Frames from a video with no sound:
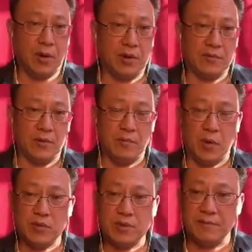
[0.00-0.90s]
of the
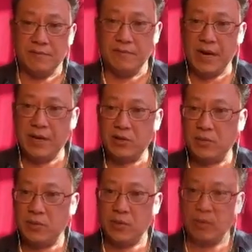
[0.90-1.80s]
most
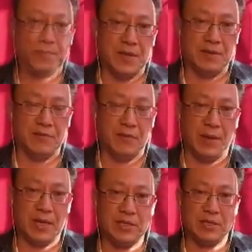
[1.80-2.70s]
valuable
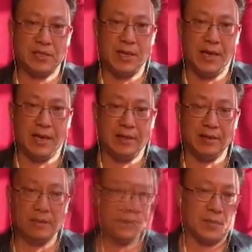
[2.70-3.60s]
information
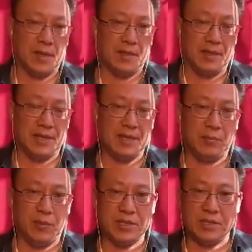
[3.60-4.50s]
and the thing that
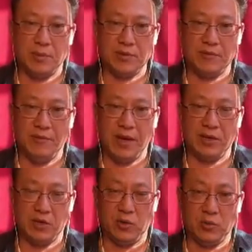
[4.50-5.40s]
brings the most
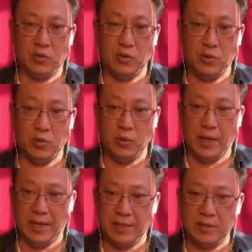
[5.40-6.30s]
value to
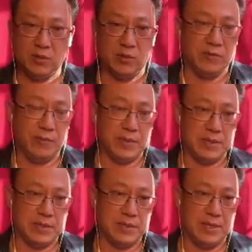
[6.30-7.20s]
any sort of
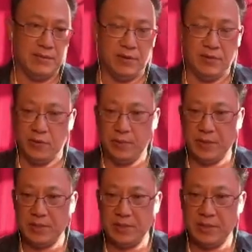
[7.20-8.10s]
business, even if your
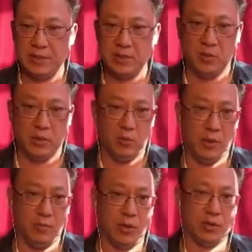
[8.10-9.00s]
business is only
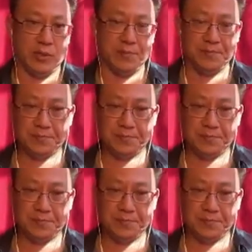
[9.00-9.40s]
one person.